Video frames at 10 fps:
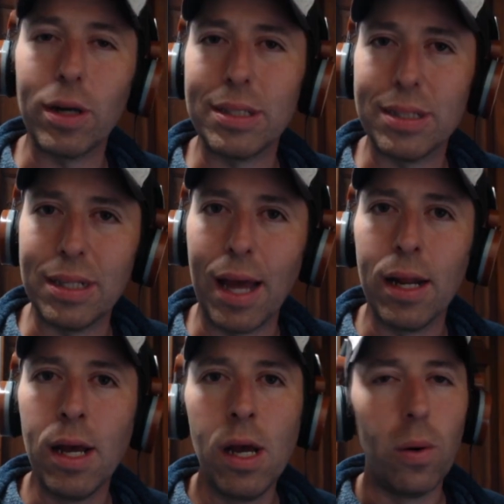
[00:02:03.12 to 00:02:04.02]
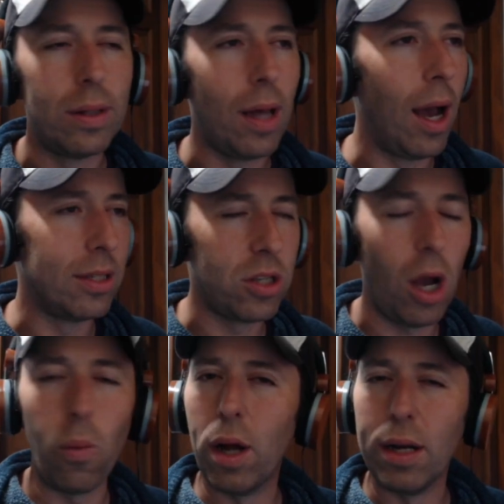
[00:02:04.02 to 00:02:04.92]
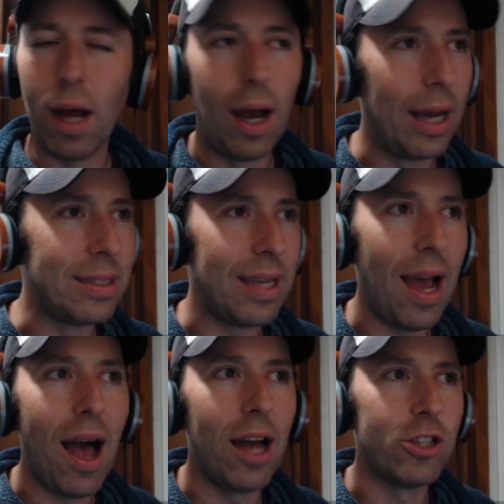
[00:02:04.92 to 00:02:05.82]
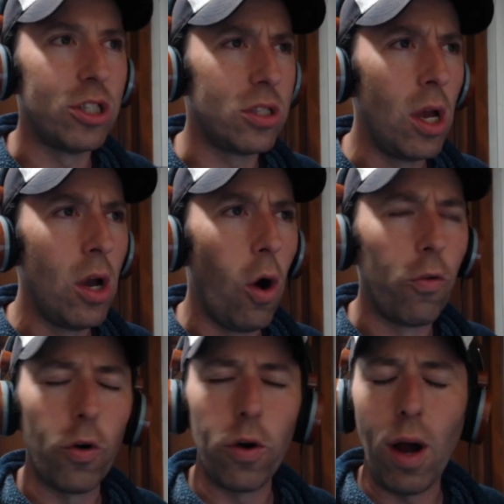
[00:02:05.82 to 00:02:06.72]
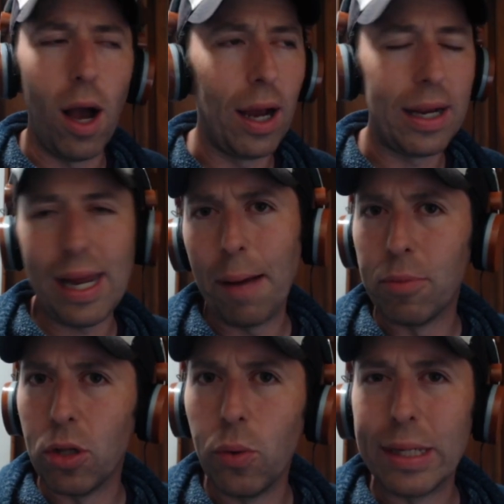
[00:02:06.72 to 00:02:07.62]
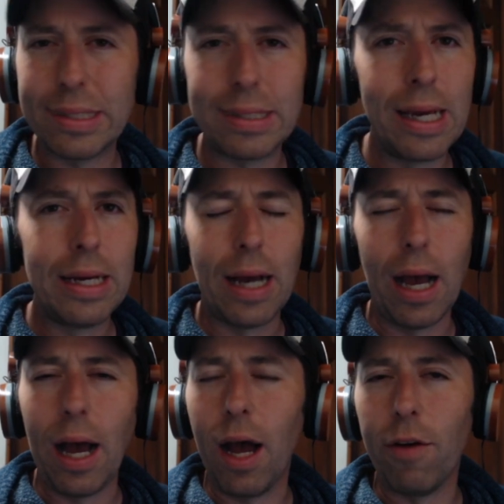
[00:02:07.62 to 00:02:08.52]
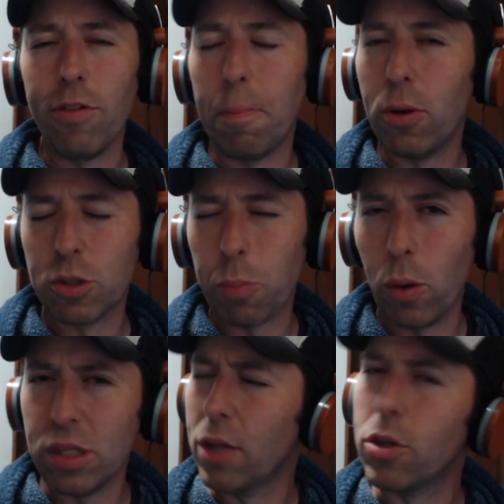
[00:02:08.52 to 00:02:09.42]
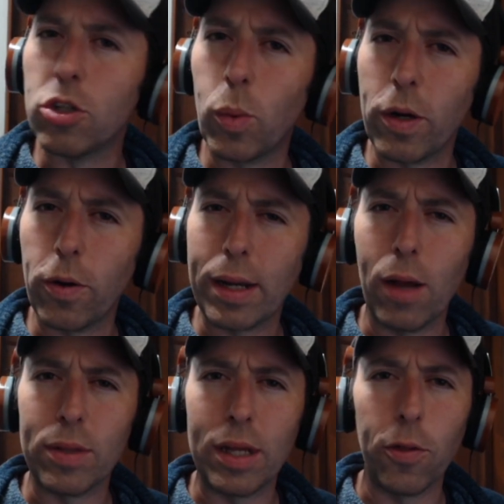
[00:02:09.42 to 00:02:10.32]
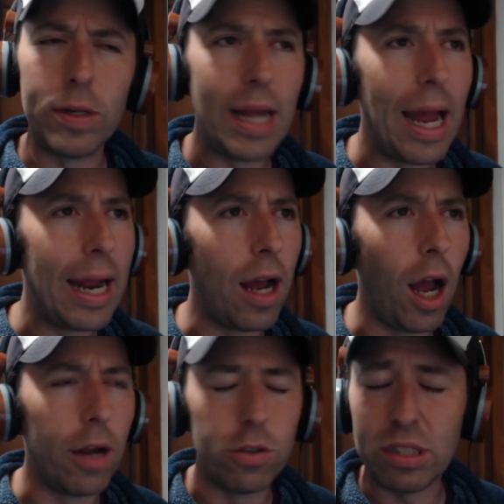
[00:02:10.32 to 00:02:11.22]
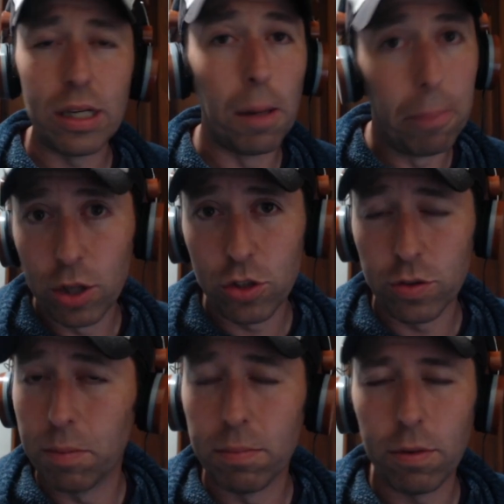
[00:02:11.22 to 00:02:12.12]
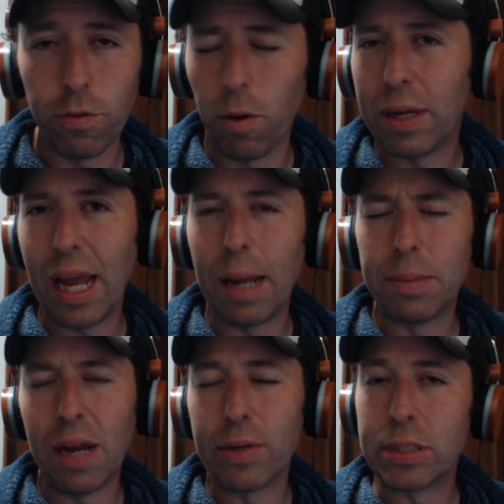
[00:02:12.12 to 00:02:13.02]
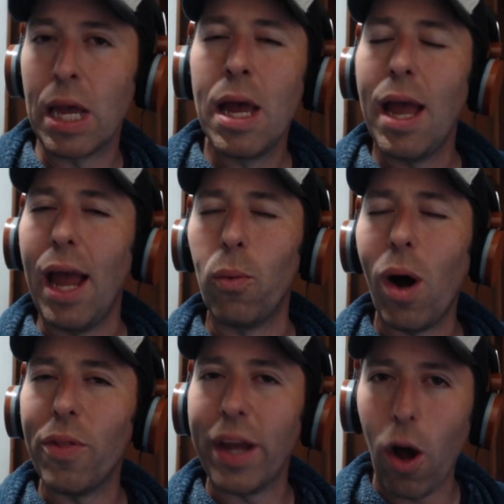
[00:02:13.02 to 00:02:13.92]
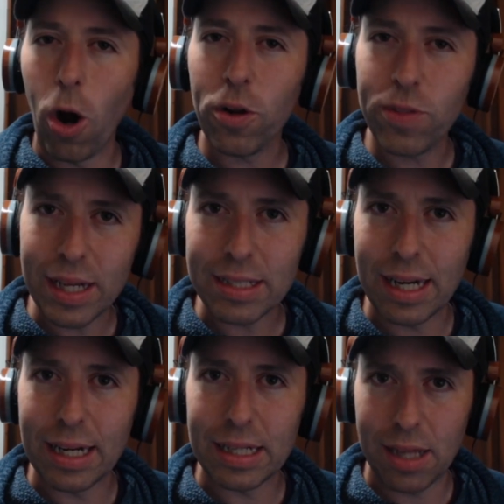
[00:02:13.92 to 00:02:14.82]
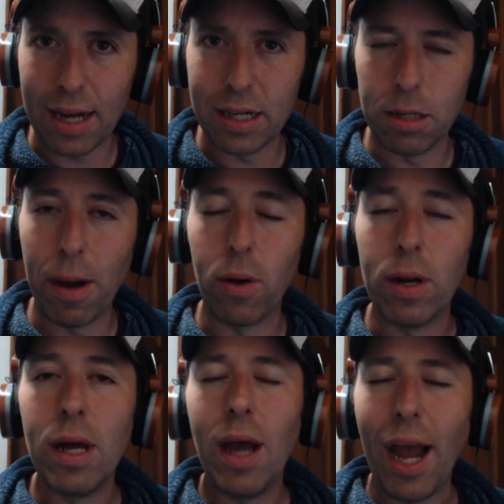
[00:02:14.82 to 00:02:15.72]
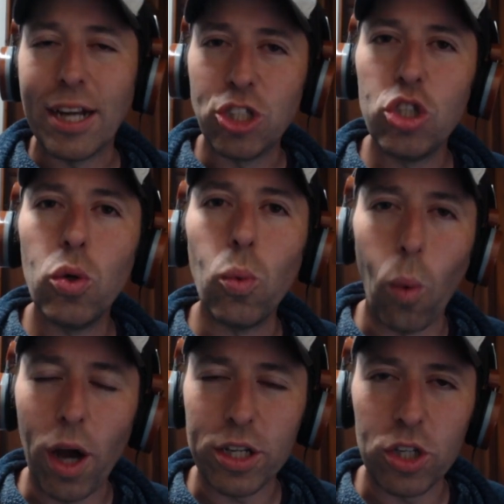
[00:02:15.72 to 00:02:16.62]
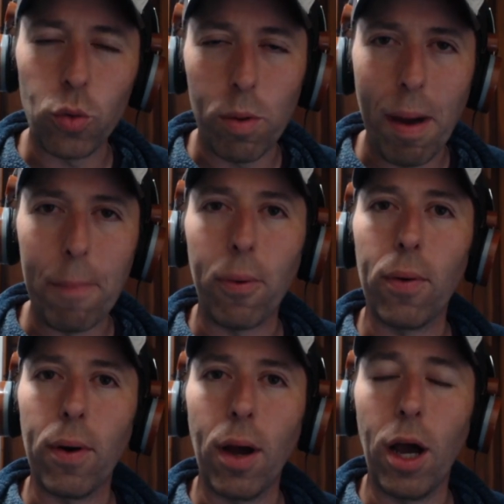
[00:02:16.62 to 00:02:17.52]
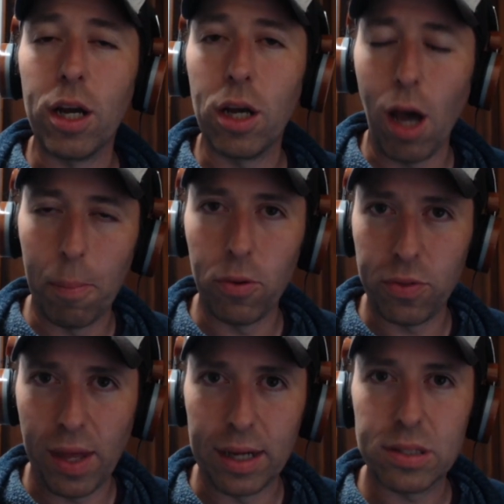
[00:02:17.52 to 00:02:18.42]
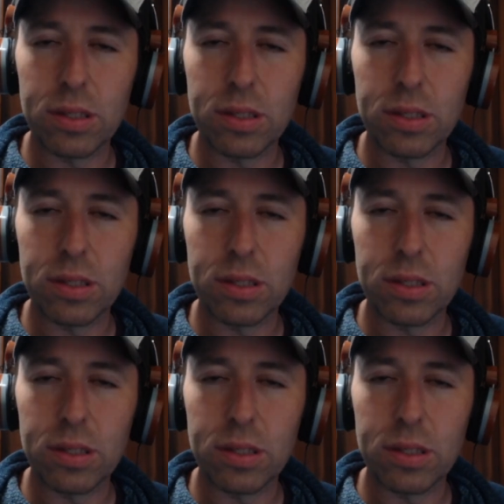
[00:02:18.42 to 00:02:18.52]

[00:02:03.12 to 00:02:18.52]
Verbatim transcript: to see that with, uh, I saw one, uh, Isaiah Hodgins over uh, Cam Lewis. Uh, the Bills posted on their Twitter account the other day. Uh, you've seen a bunch from, from Gabe Davis. And while they are things to get excited about, I do want you to remember a couple things.